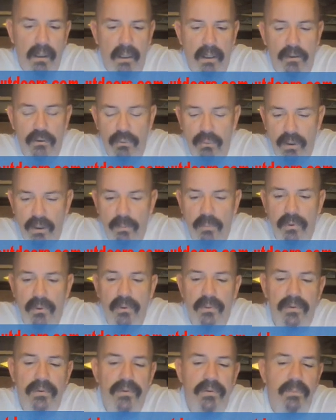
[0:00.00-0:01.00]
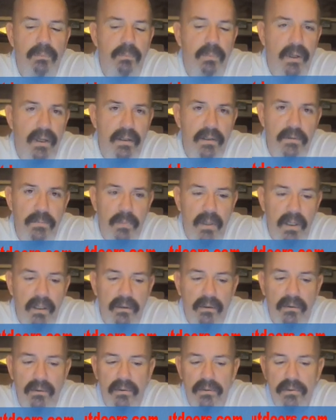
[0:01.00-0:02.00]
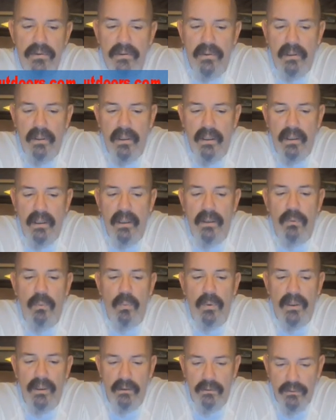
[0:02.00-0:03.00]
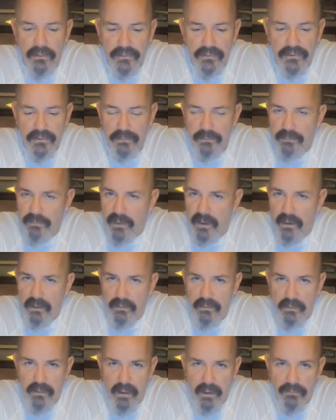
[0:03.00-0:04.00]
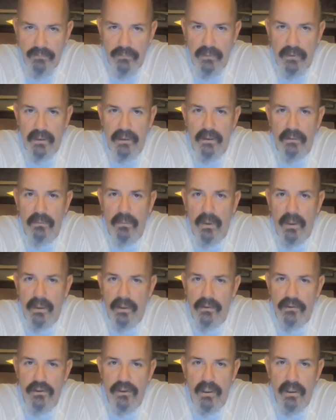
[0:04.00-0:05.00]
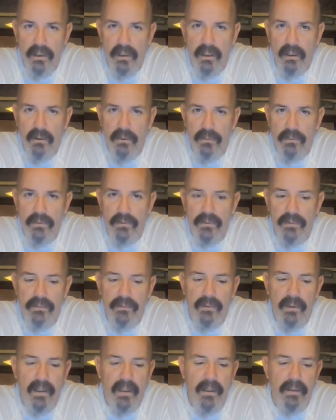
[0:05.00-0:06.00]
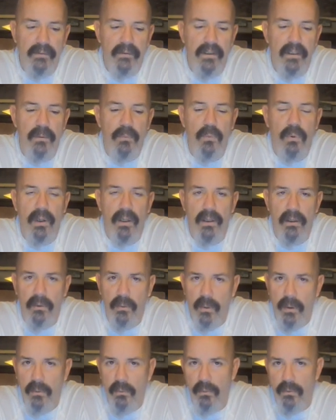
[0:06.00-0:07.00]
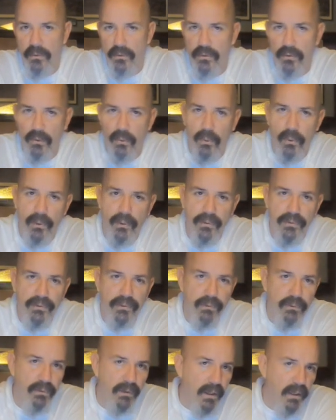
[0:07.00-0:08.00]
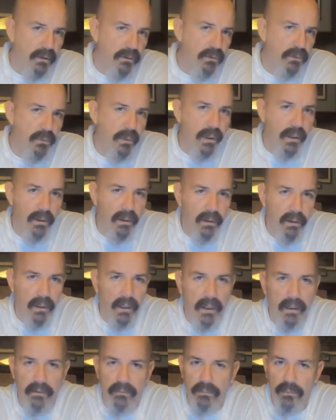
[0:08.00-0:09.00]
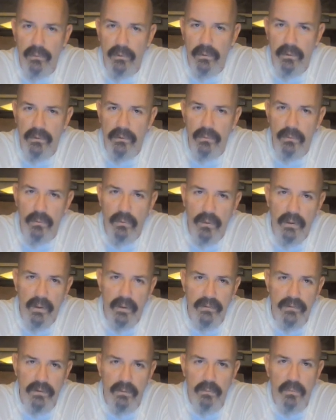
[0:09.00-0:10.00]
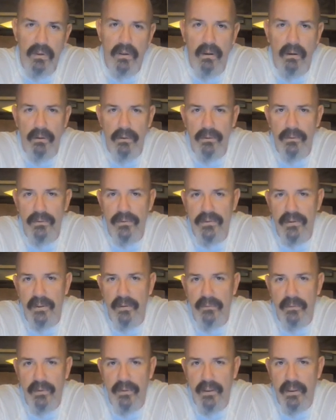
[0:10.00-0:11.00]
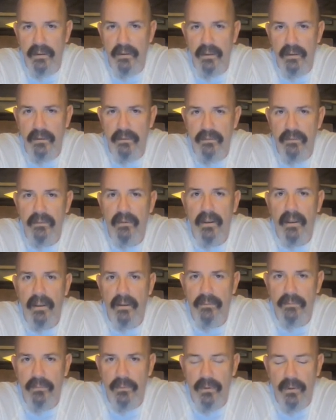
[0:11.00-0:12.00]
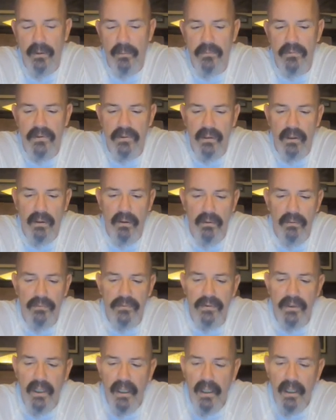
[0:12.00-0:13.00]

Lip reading: creepers, pacemakers, and Weagles. Definitely want to check out Team Rhino Outdoors. They do a lot of really cool custom colors and everything that's for themselves.